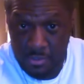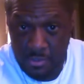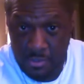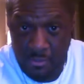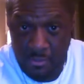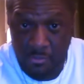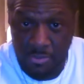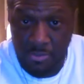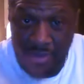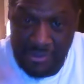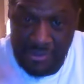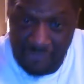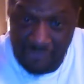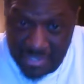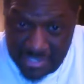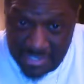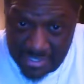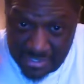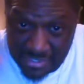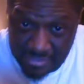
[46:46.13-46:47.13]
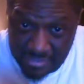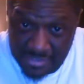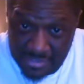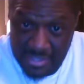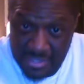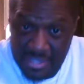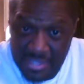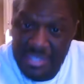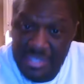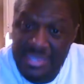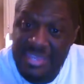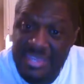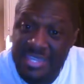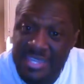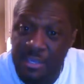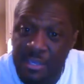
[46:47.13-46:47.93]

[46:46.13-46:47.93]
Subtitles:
prophetess, Li